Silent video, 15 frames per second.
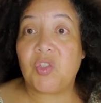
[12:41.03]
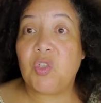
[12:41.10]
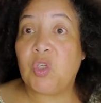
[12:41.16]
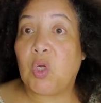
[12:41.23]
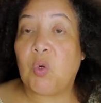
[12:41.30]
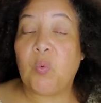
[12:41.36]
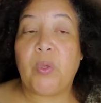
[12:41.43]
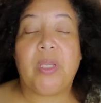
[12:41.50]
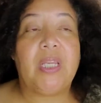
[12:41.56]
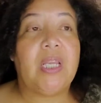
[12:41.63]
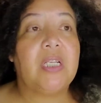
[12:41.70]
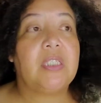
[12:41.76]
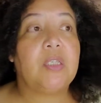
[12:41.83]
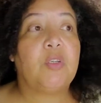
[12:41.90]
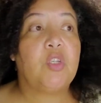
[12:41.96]
You know, we
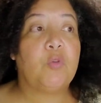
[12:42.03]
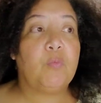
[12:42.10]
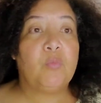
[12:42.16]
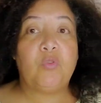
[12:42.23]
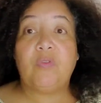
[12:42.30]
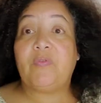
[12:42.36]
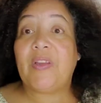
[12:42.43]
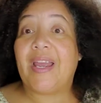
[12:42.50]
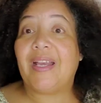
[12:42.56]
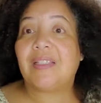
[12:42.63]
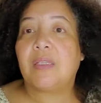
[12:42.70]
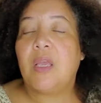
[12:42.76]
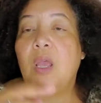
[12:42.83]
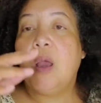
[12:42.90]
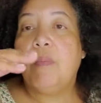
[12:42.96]
need to move fast,